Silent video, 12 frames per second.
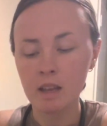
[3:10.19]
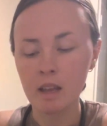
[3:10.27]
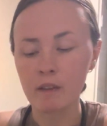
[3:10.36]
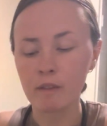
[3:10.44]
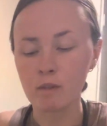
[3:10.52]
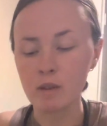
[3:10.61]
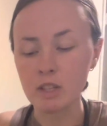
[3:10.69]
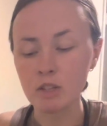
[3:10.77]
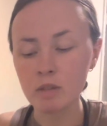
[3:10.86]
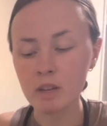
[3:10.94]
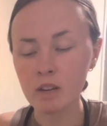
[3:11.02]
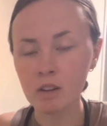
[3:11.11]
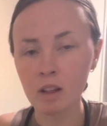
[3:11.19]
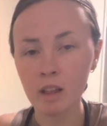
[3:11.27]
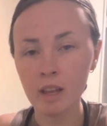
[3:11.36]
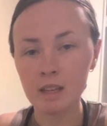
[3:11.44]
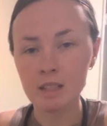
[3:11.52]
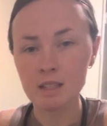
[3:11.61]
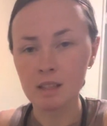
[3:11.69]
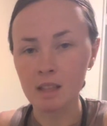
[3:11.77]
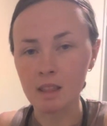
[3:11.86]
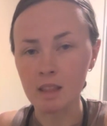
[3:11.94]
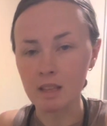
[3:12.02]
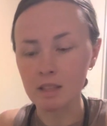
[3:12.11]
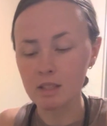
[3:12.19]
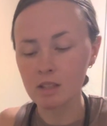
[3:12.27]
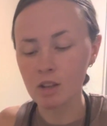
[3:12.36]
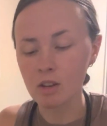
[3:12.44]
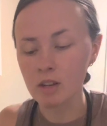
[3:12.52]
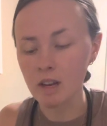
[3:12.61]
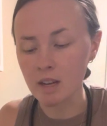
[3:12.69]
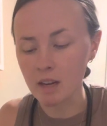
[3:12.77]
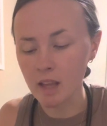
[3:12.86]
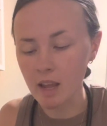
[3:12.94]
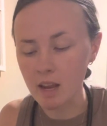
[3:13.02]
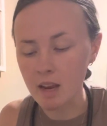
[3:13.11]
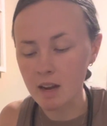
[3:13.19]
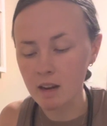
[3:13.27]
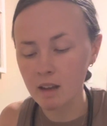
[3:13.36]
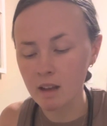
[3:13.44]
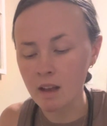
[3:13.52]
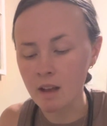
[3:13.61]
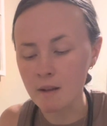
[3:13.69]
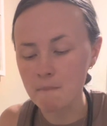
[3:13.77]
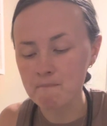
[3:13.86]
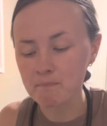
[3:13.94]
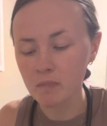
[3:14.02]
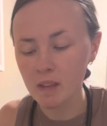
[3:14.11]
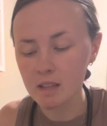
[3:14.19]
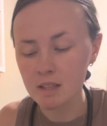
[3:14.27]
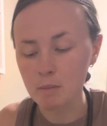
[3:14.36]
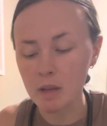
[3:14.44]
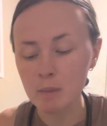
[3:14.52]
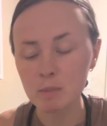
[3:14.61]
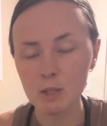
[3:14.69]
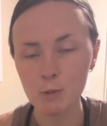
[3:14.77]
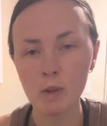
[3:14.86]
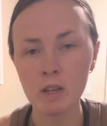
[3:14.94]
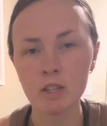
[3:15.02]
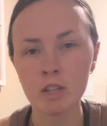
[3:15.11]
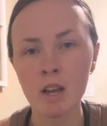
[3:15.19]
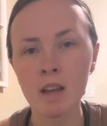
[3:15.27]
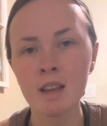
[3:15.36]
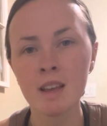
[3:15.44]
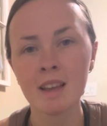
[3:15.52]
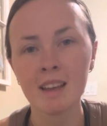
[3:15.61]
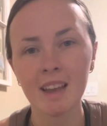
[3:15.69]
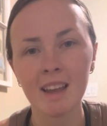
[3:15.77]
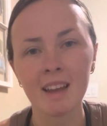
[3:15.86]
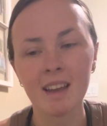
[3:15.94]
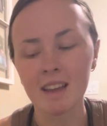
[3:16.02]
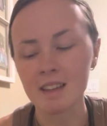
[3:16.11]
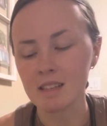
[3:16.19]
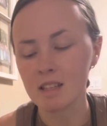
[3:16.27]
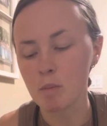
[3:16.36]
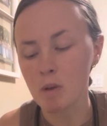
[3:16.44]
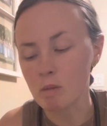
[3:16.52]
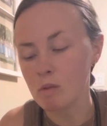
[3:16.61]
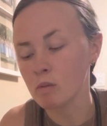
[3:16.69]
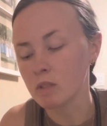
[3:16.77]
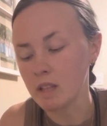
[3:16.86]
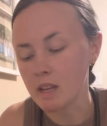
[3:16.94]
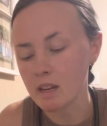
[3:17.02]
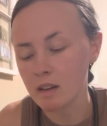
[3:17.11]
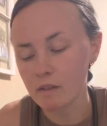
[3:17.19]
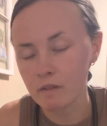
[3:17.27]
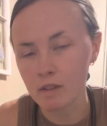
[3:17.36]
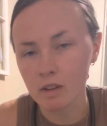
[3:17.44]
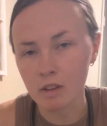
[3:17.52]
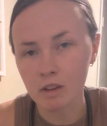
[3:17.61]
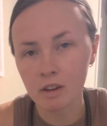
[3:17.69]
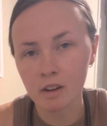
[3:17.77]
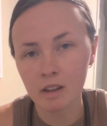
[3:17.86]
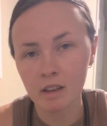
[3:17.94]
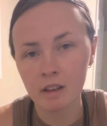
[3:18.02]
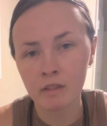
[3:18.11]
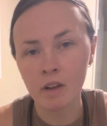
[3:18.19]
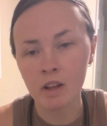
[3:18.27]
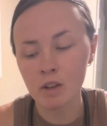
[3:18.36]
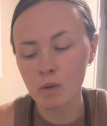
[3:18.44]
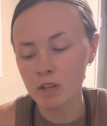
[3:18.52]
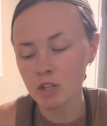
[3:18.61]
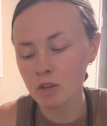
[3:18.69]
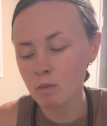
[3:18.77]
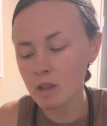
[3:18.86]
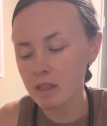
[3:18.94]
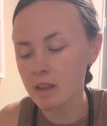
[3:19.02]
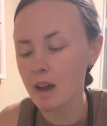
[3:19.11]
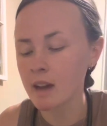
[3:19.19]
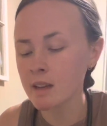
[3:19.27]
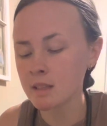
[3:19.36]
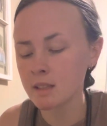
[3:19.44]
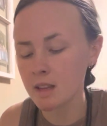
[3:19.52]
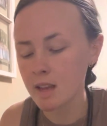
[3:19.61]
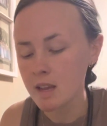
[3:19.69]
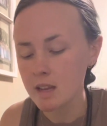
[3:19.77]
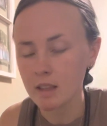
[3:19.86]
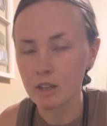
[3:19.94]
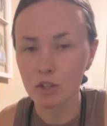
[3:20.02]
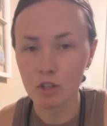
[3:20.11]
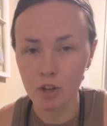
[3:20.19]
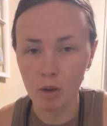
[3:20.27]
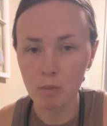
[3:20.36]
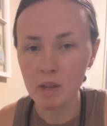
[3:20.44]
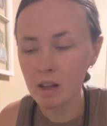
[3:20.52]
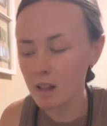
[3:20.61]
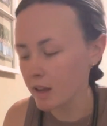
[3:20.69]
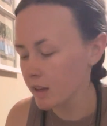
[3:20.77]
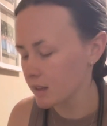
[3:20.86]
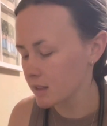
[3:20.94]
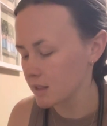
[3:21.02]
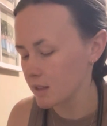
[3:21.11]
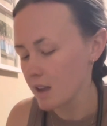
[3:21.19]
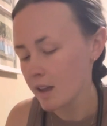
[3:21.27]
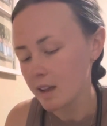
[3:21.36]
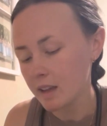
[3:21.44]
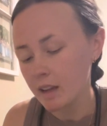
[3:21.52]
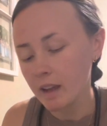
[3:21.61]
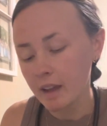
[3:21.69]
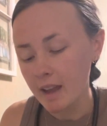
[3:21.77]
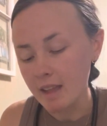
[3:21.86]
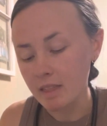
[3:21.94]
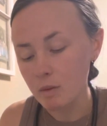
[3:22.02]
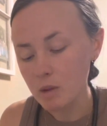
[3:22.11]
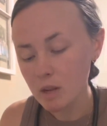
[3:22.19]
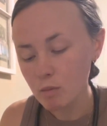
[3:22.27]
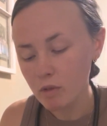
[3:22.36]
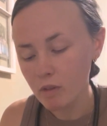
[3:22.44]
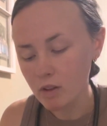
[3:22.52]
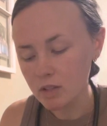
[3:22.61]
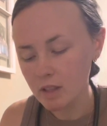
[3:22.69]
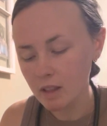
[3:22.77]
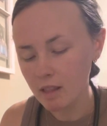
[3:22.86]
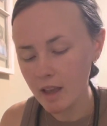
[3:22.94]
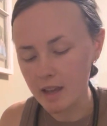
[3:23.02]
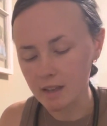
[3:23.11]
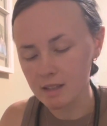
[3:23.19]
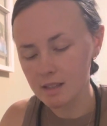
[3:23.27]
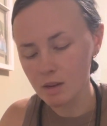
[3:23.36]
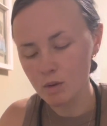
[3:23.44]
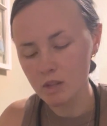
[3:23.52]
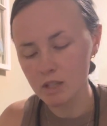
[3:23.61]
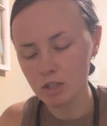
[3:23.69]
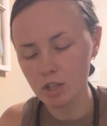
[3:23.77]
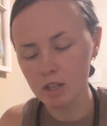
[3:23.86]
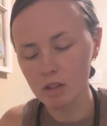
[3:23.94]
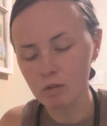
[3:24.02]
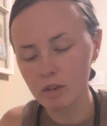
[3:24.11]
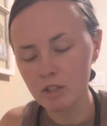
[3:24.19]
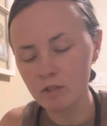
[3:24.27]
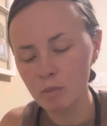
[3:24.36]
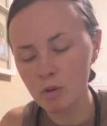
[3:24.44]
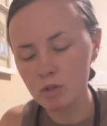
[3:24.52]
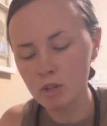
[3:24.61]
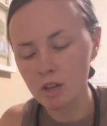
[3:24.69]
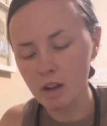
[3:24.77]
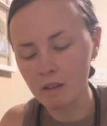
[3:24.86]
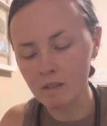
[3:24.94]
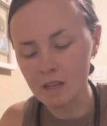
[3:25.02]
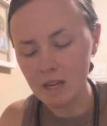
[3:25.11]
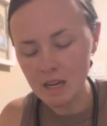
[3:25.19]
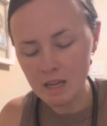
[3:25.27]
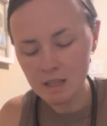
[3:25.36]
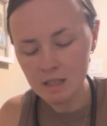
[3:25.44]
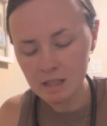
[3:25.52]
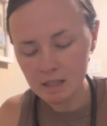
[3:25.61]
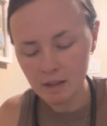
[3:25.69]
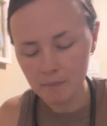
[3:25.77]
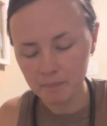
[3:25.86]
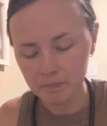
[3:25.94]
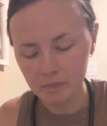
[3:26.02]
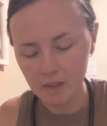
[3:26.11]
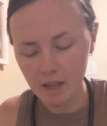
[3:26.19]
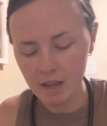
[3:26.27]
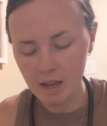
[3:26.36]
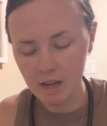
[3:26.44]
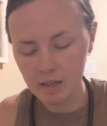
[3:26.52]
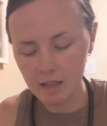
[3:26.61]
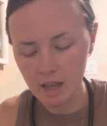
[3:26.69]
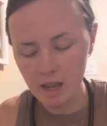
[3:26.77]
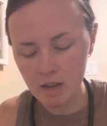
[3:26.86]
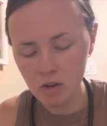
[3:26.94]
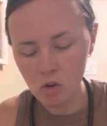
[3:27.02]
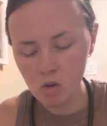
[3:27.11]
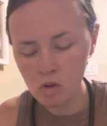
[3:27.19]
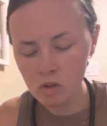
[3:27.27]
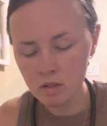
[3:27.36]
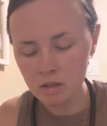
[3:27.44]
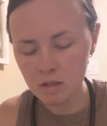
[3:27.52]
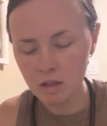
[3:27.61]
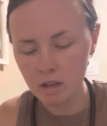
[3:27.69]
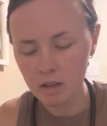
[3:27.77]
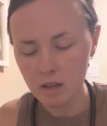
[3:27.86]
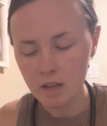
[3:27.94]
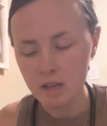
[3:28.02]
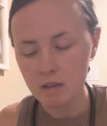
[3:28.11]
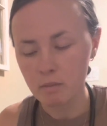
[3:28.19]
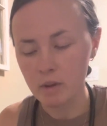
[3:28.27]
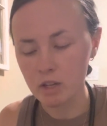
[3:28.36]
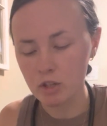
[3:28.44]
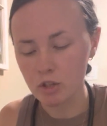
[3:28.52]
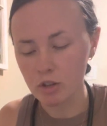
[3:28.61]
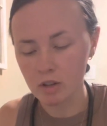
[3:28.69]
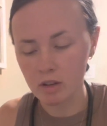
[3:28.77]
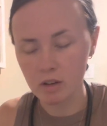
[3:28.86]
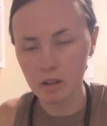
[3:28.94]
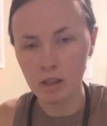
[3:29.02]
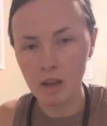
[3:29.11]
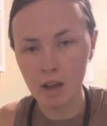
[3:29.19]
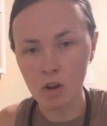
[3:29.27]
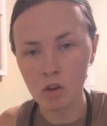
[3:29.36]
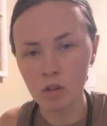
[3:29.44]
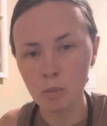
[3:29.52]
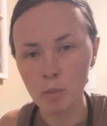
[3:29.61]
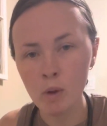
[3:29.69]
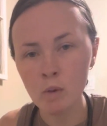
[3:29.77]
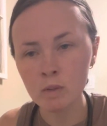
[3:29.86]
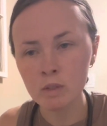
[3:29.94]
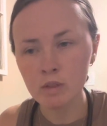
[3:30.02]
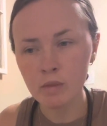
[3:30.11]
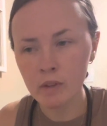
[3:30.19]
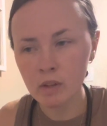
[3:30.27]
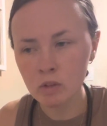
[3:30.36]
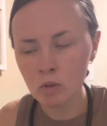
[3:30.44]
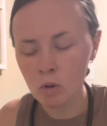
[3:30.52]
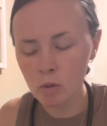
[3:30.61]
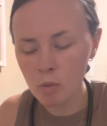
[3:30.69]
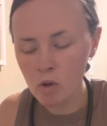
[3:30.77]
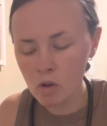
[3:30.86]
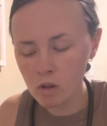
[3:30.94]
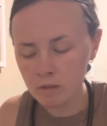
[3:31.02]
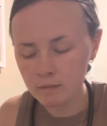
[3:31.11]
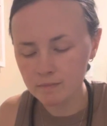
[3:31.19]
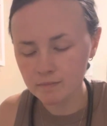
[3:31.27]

If we do hear clicks, then this could indicate some hip dysplasia, and the baby will need further evaluation with that. There should not be clicks. And then we can move on to the legs. We can check the range of motion of the knees and the ankles. Make sure that all the bones feel normal.